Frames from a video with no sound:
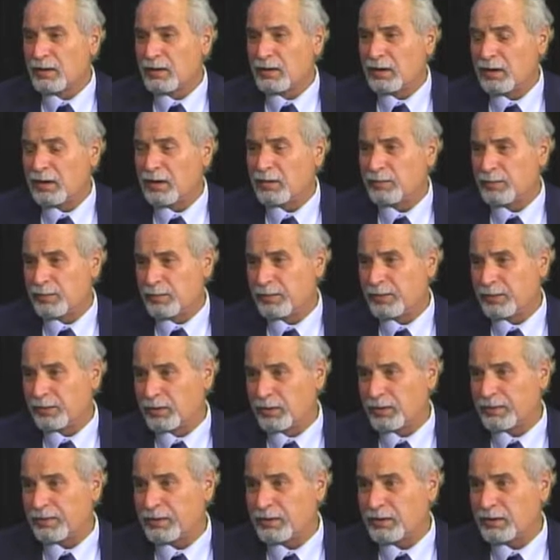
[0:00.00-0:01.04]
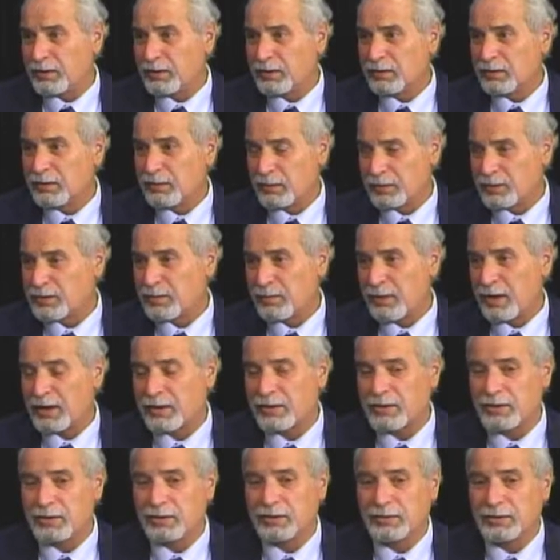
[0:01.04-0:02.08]
buprenorphine or
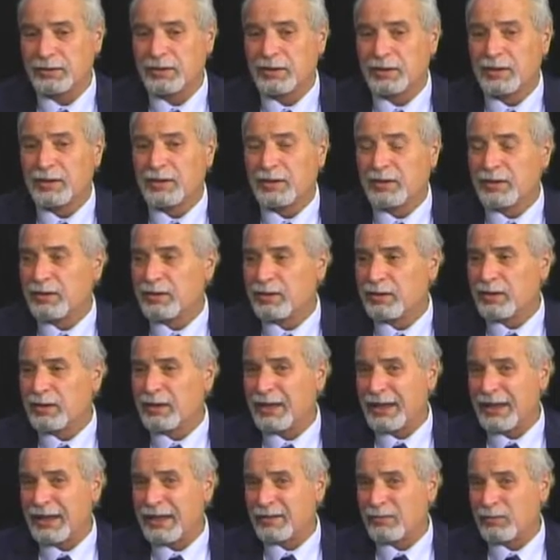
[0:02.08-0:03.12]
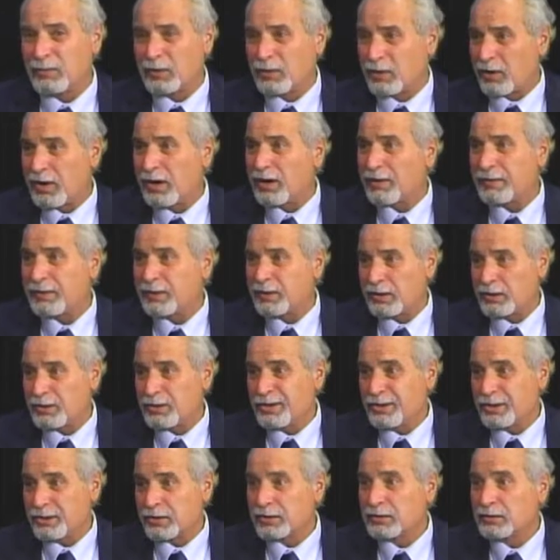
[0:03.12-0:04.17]
Suboxone that were off it in a
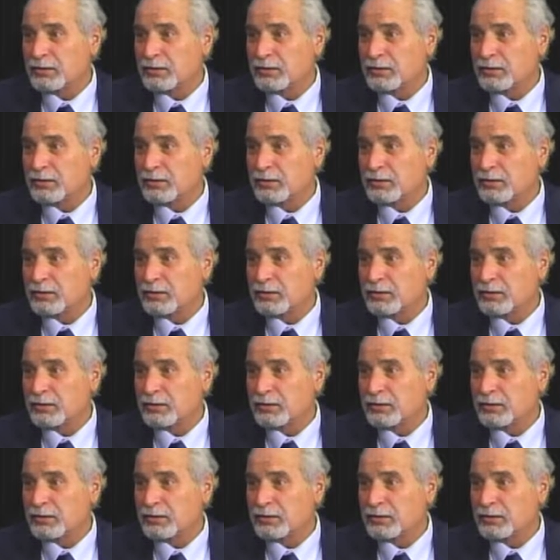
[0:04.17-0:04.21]
year.